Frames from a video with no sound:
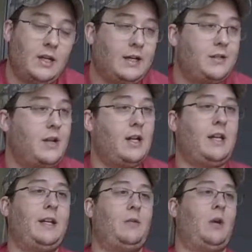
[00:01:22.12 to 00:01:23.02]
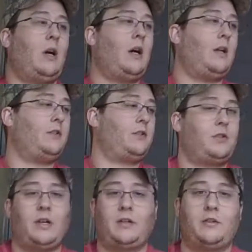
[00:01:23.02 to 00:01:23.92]
It's not like just
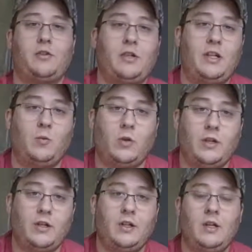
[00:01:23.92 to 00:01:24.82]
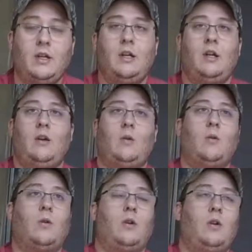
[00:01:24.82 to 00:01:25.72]
a regular tree wood
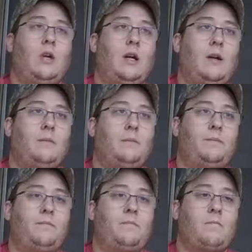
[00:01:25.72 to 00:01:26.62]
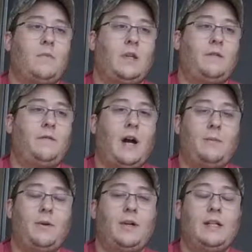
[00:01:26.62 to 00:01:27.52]
or
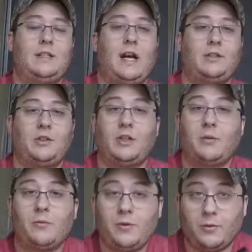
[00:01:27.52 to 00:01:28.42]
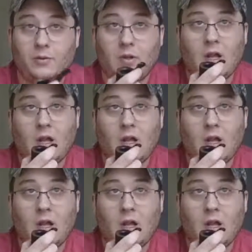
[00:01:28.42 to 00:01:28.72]
fiber. It's actually a root.